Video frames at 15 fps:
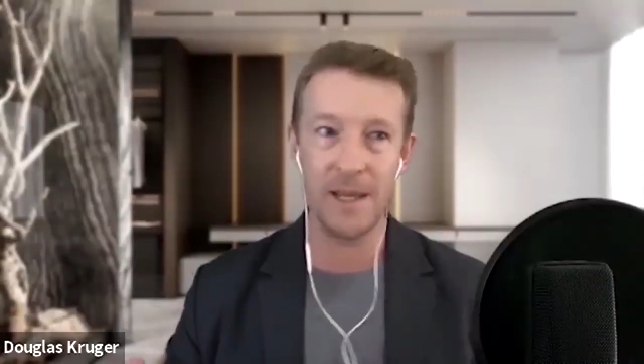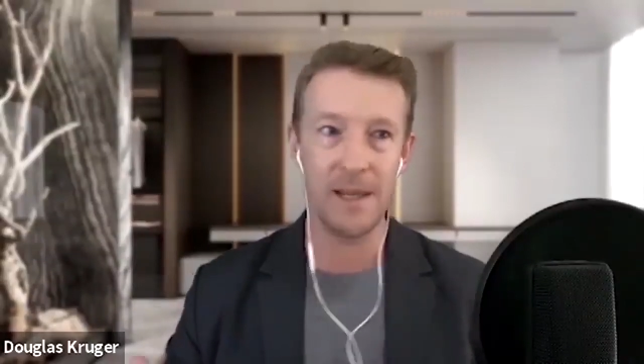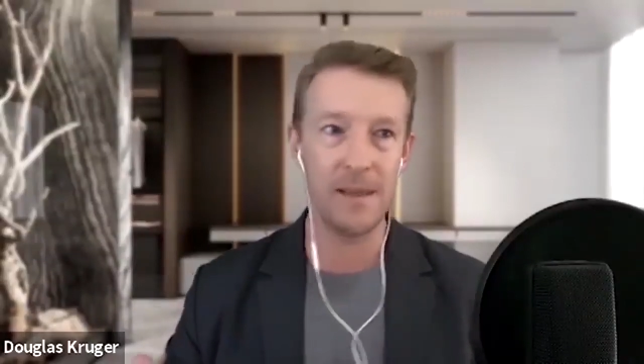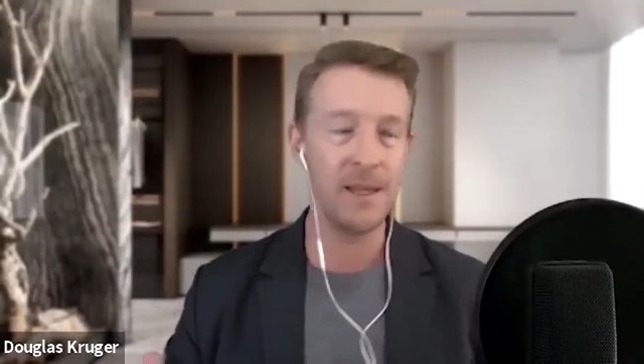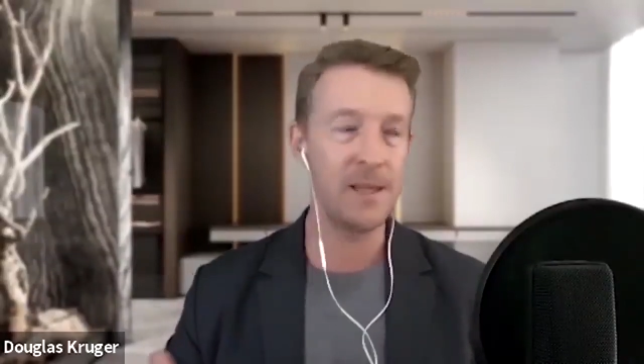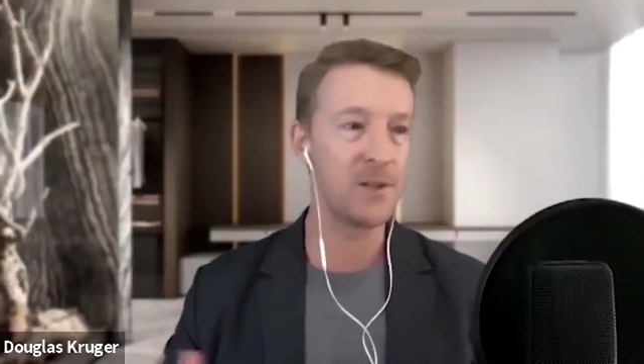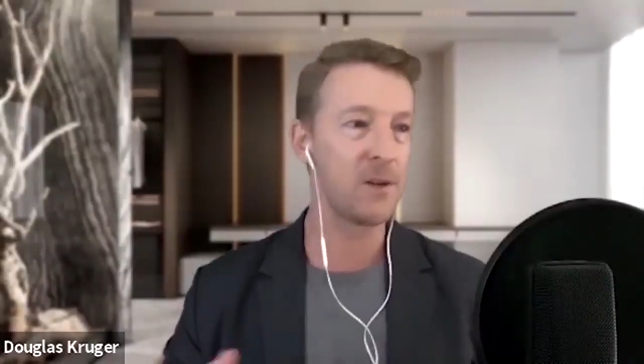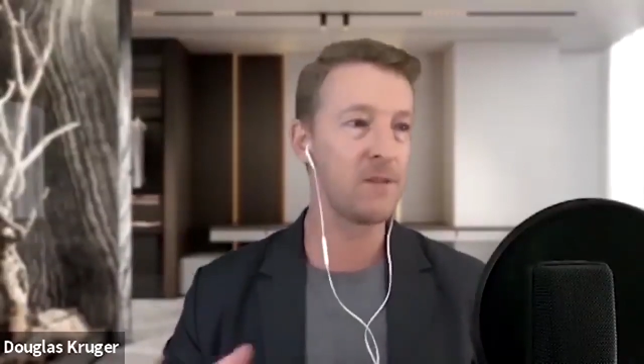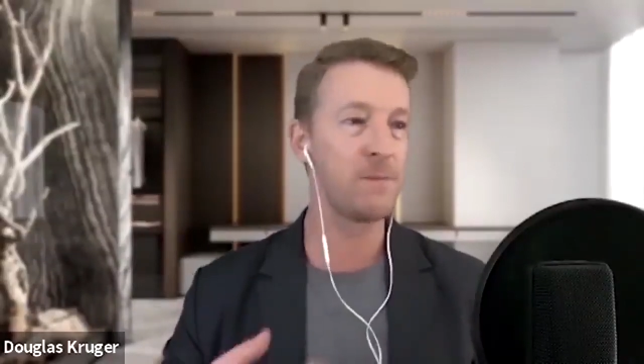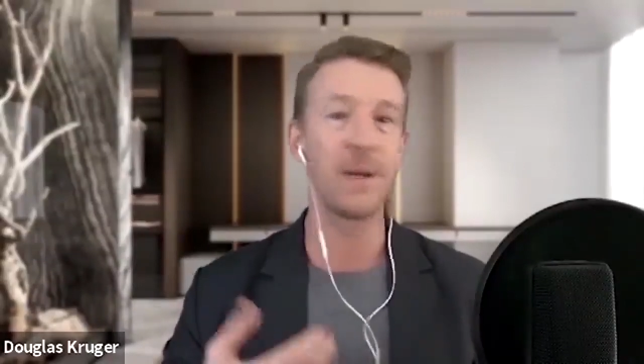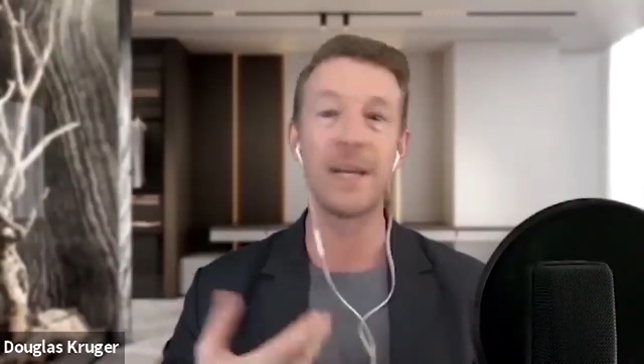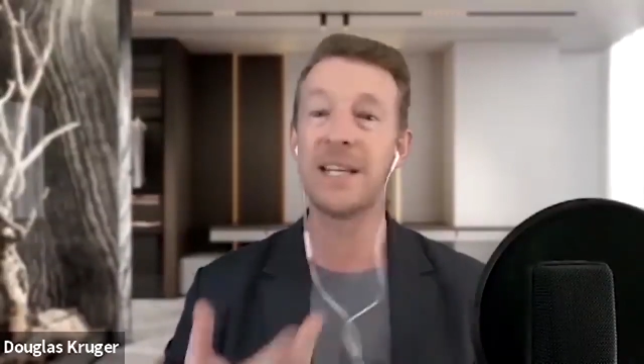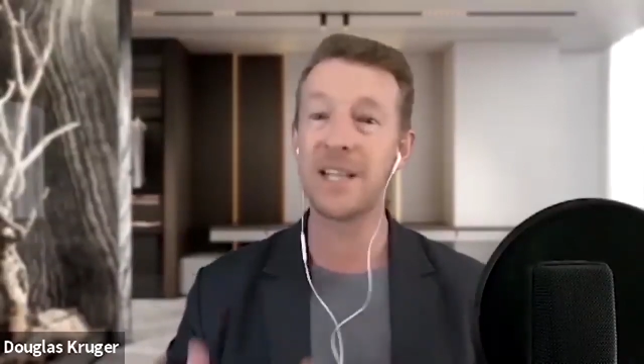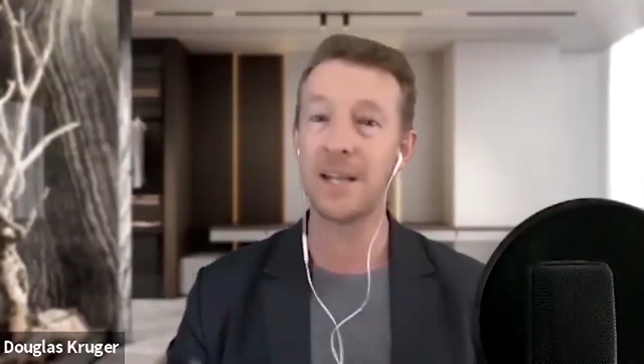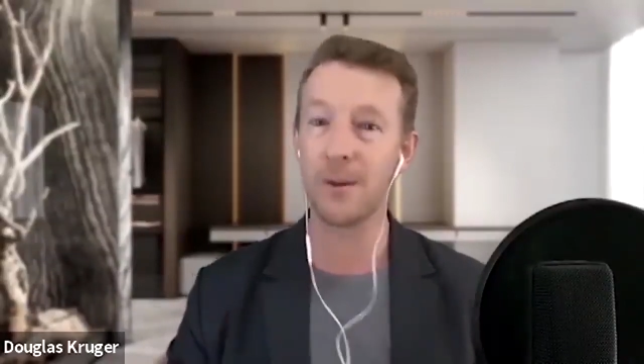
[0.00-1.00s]
the sort of
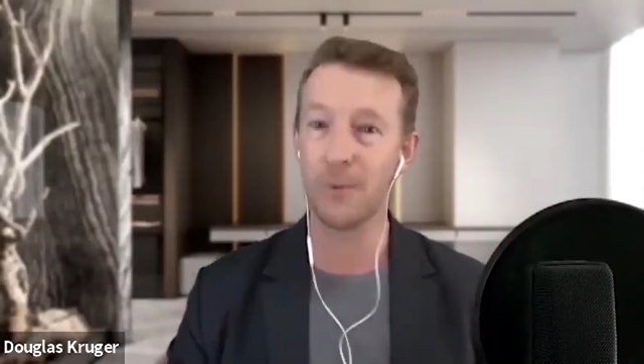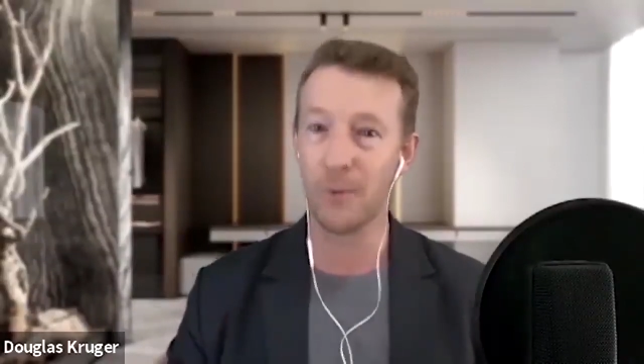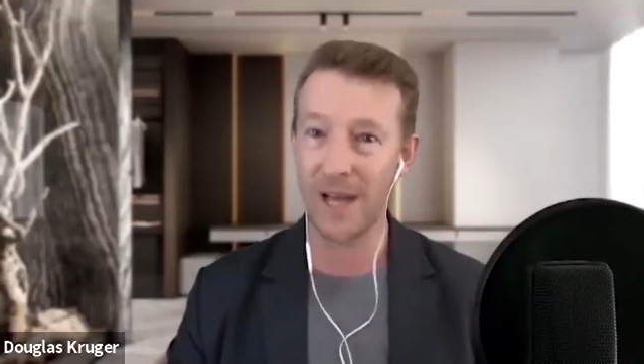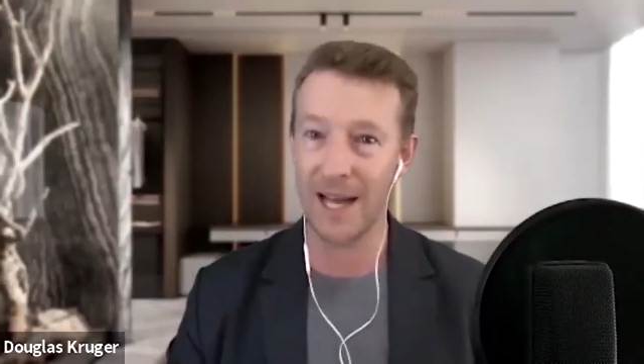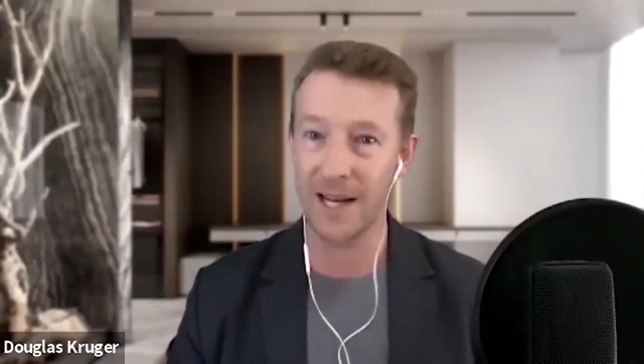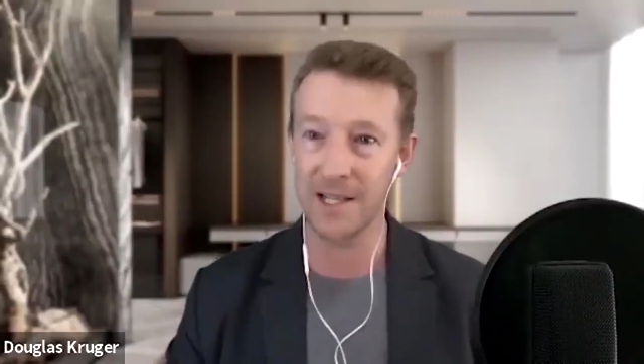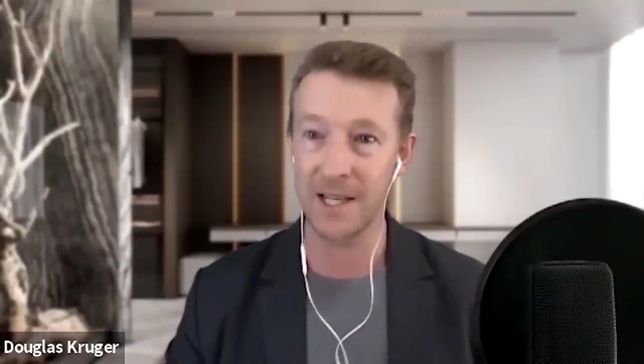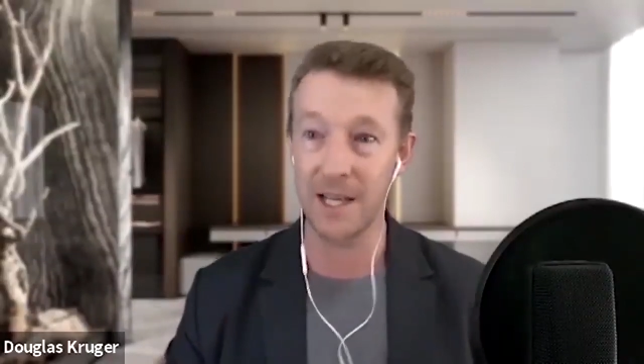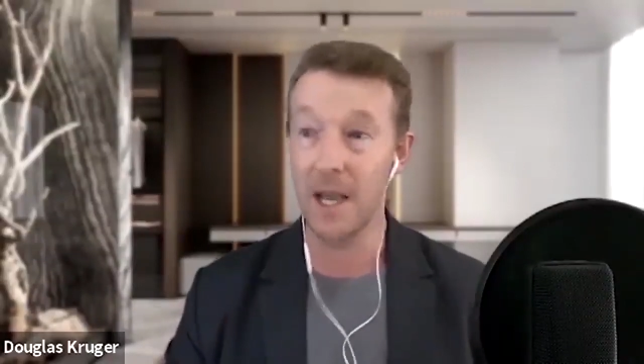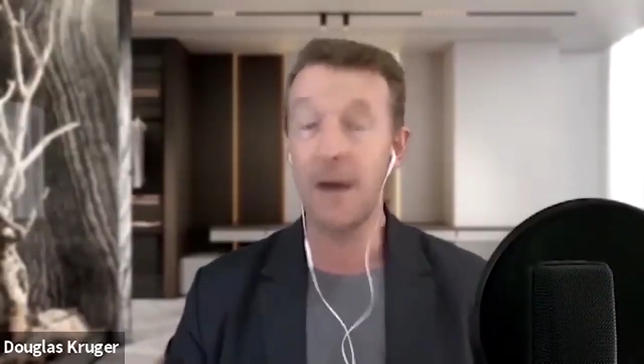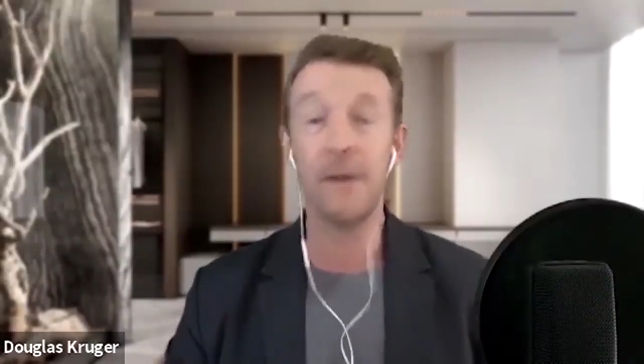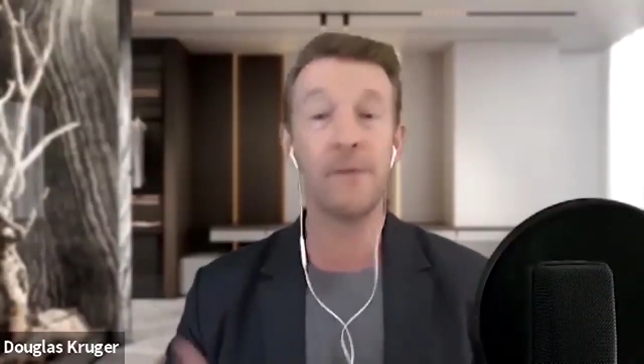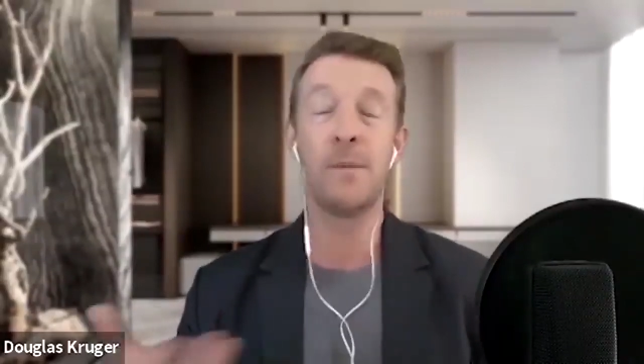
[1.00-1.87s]
political reality